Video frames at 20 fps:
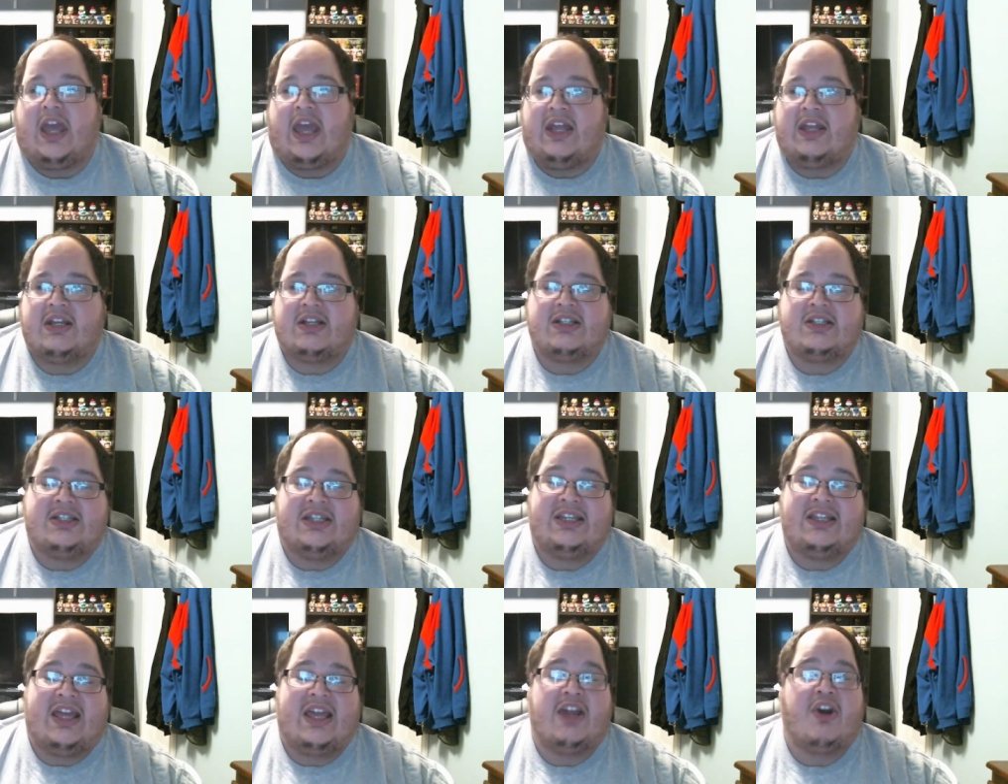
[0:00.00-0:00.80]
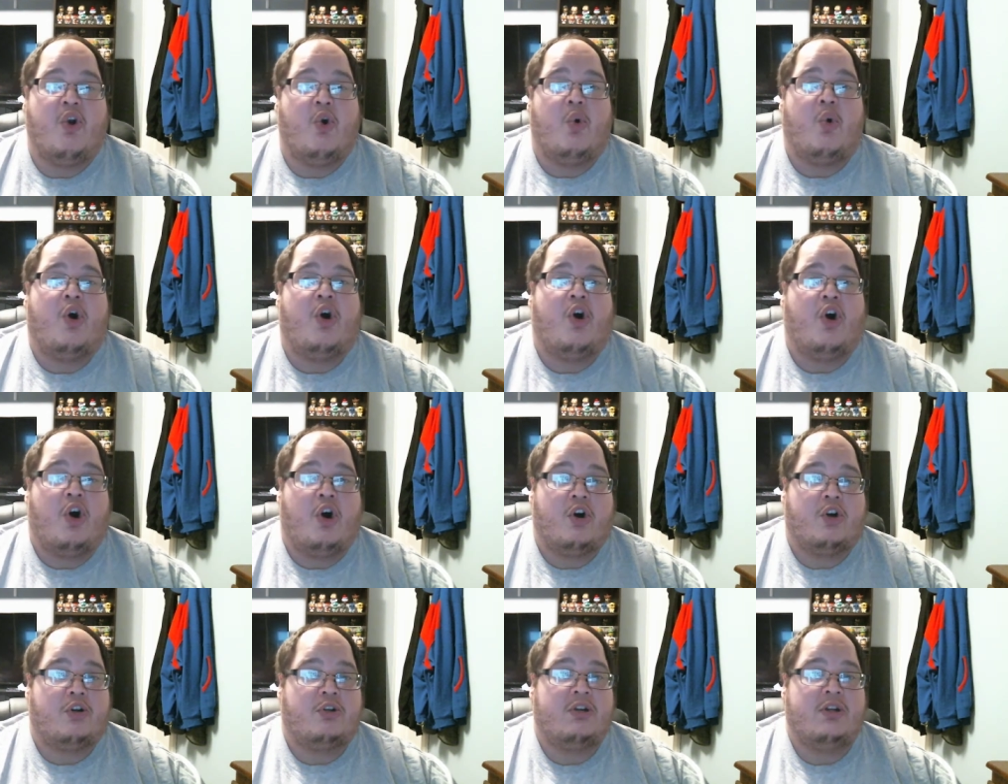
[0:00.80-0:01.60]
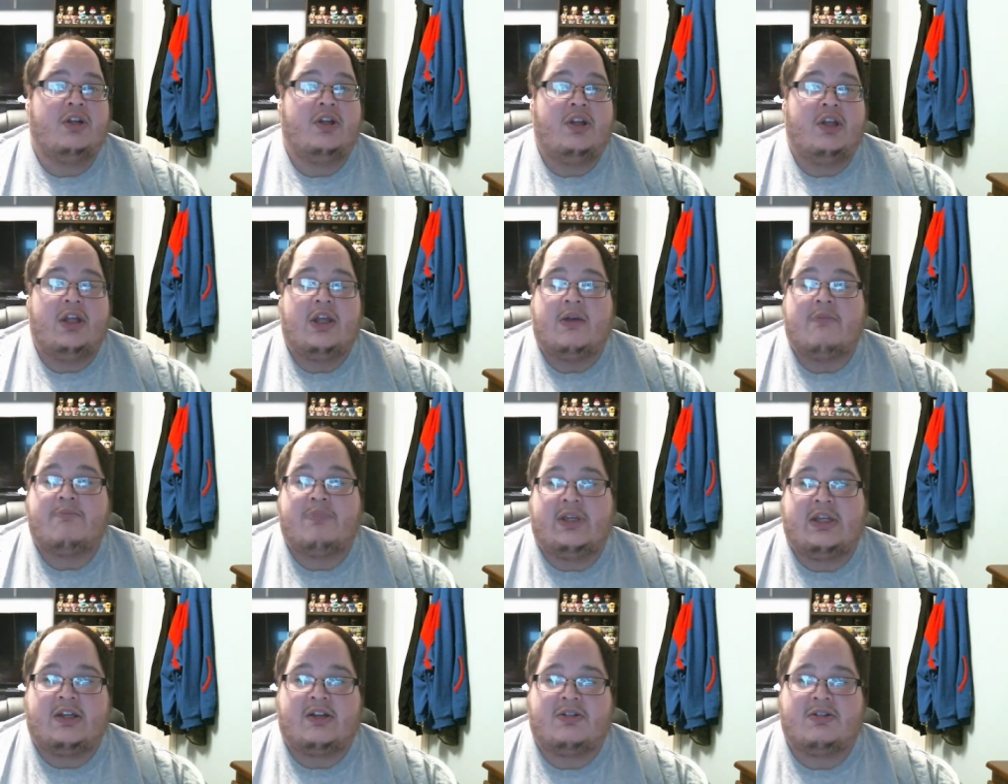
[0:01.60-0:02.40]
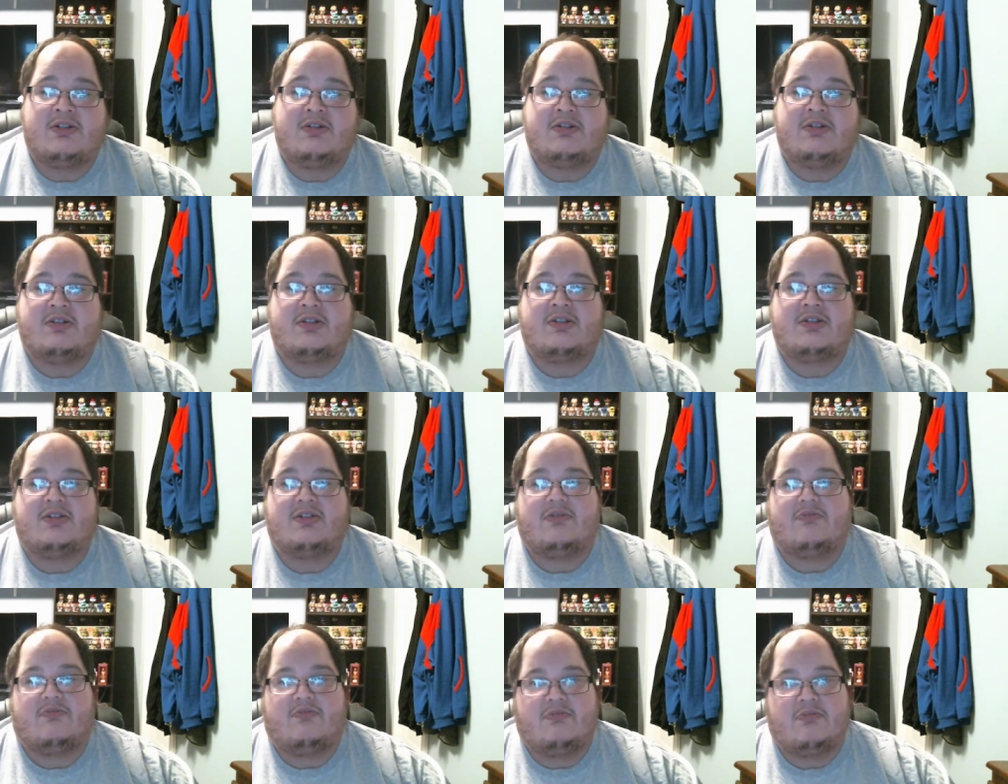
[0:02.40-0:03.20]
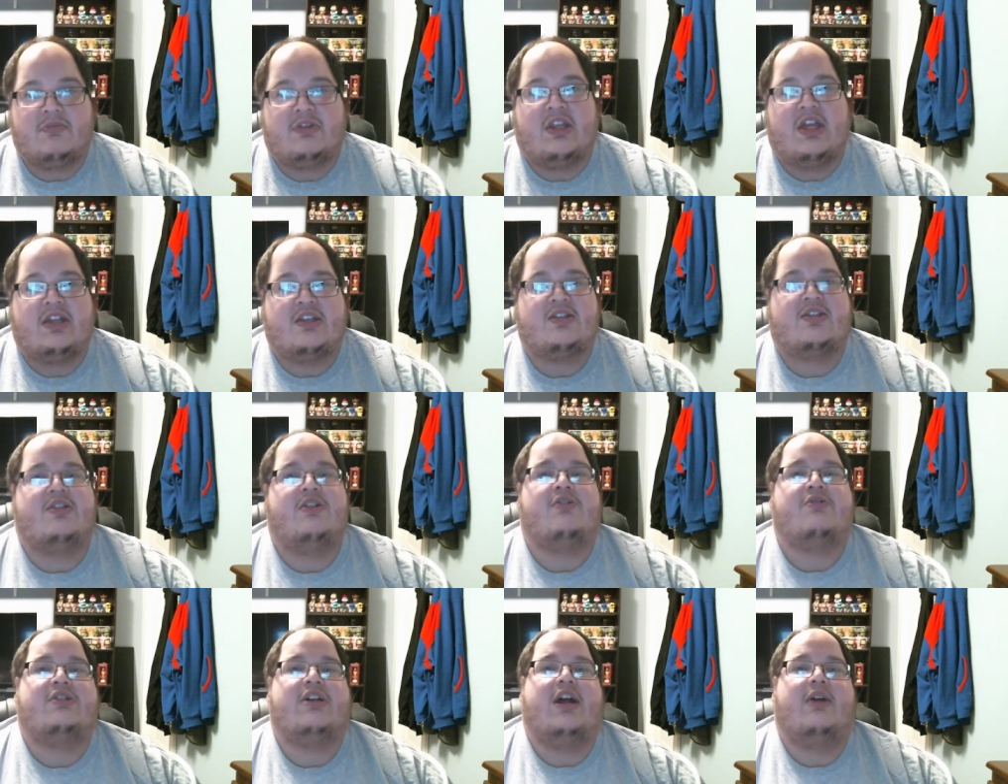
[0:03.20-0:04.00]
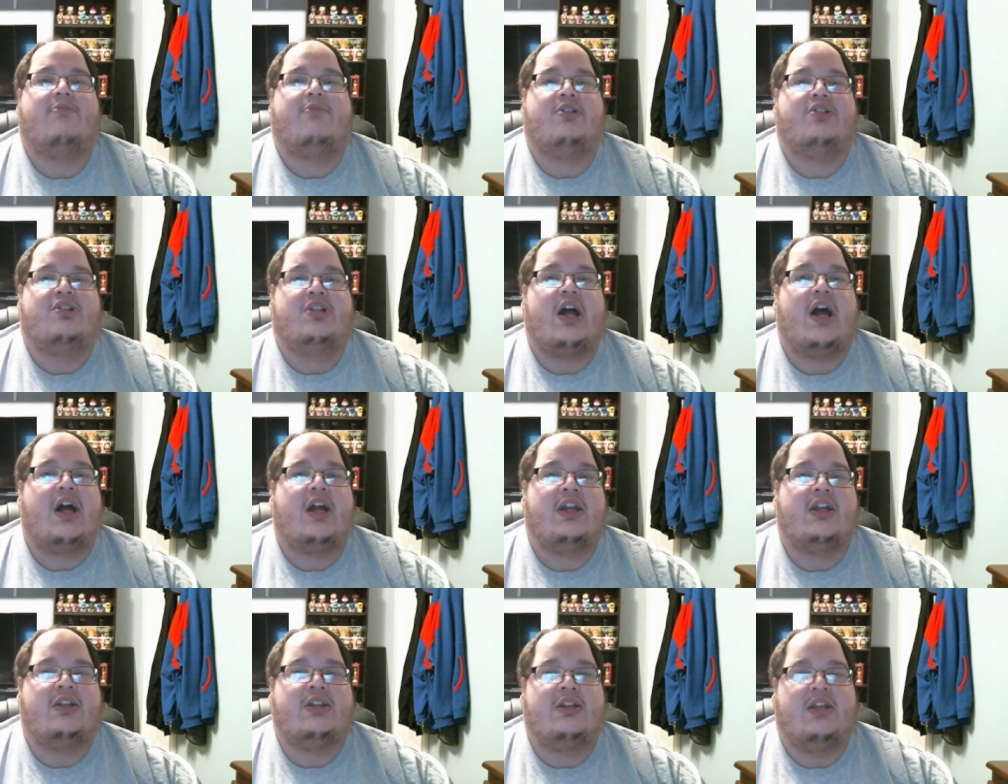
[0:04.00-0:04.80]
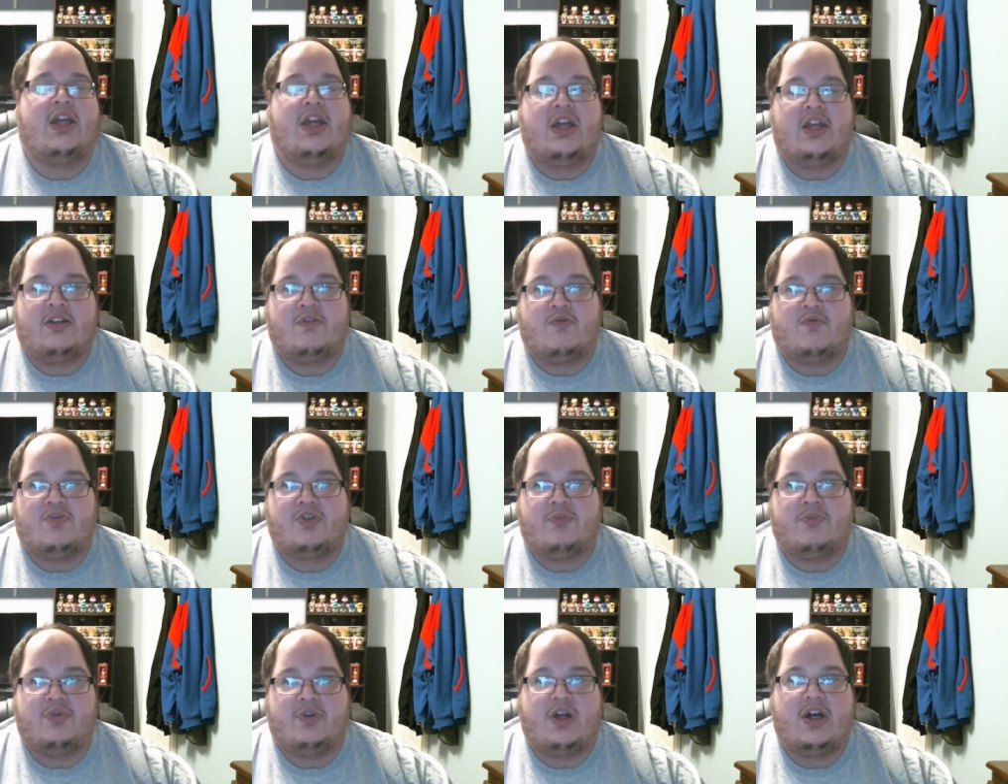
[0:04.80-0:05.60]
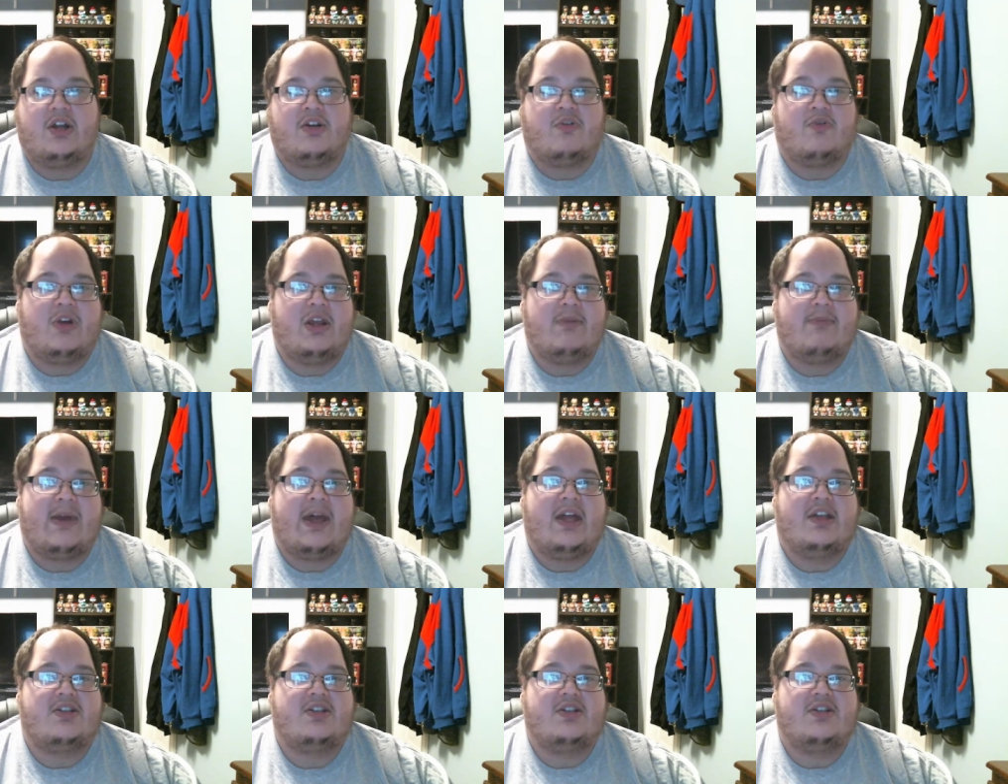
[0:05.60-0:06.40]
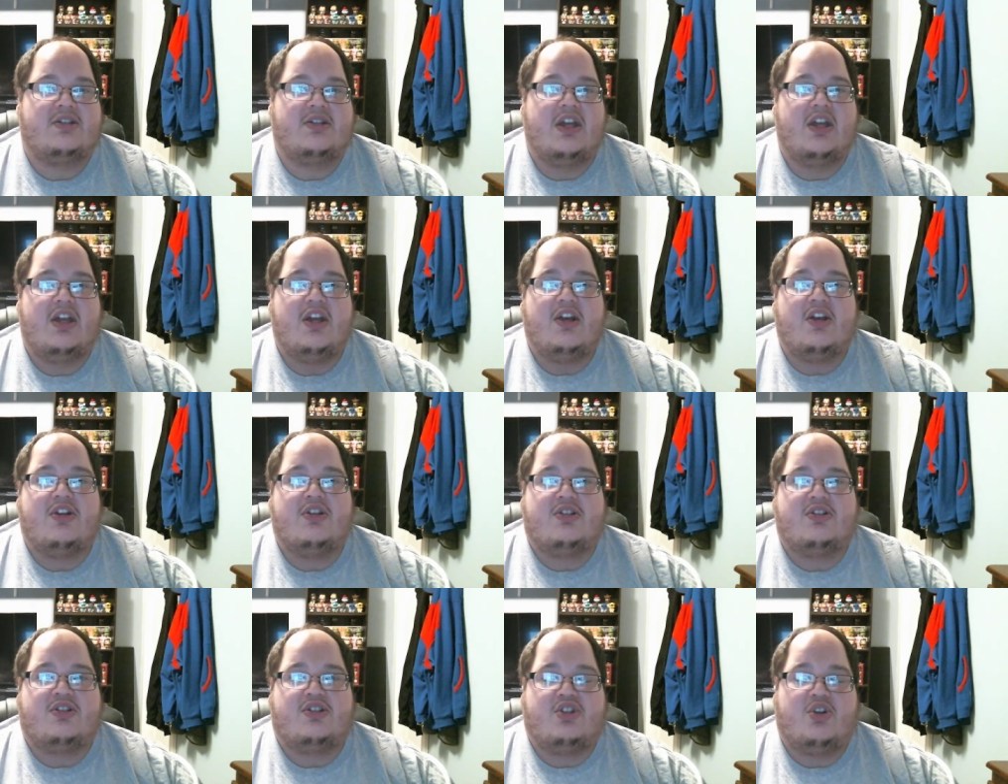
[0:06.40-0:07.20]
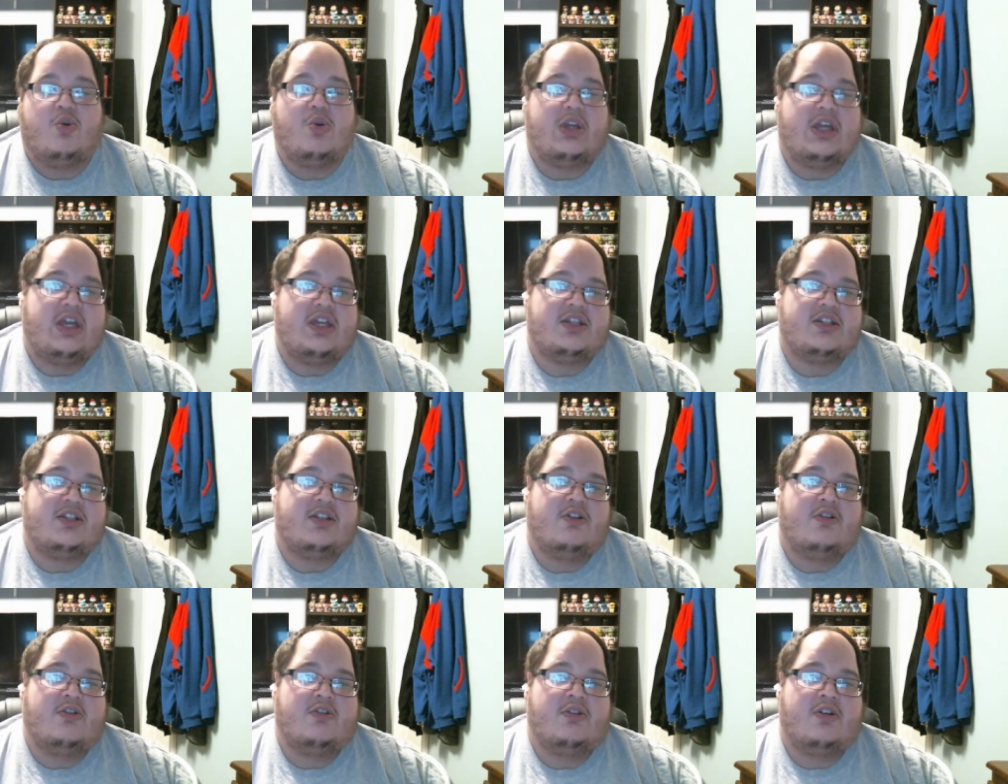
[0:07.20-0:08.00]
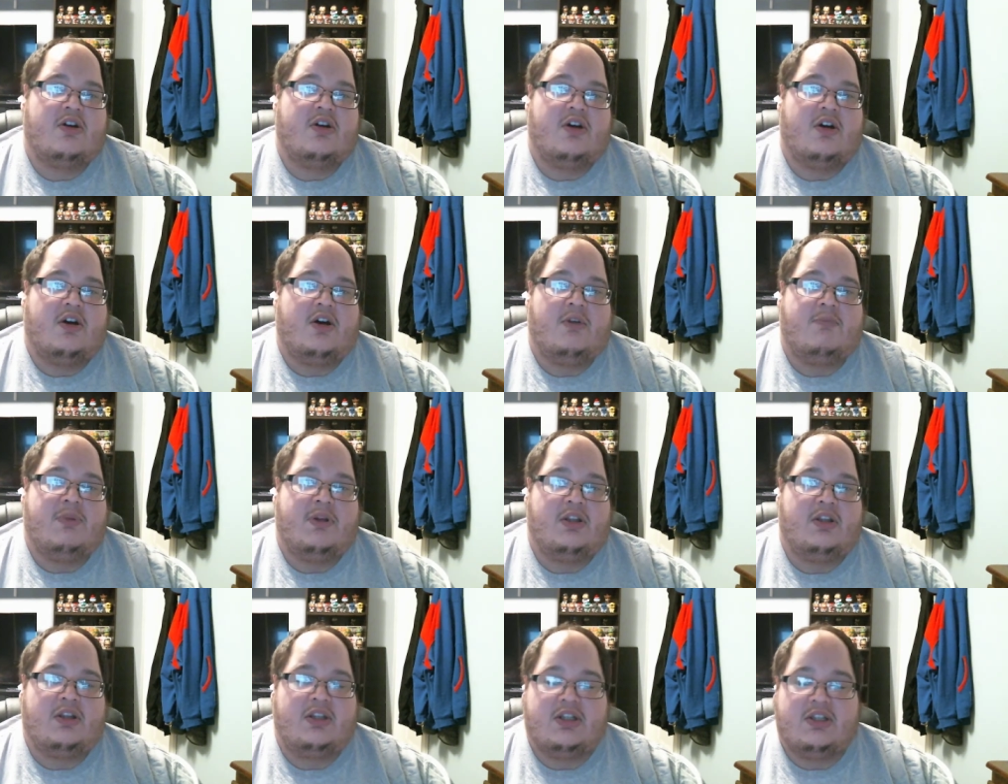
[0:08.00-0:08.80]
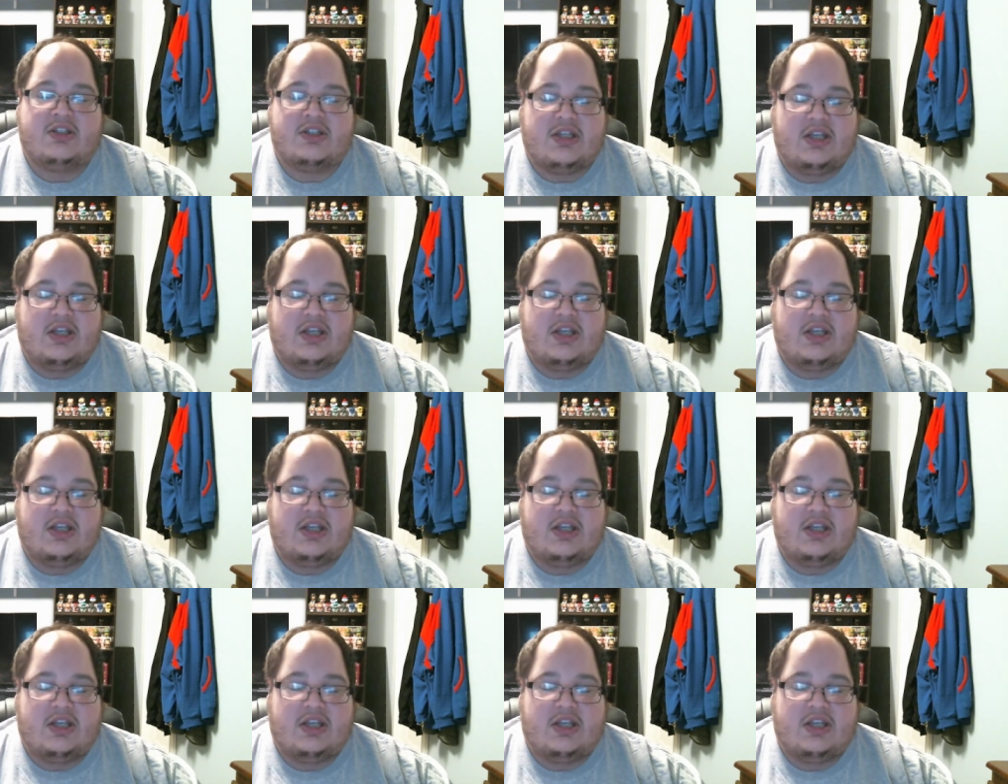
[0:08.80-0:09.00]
NXT, they go hard because that's their time to shine and to put on great matches to showcase their abilities.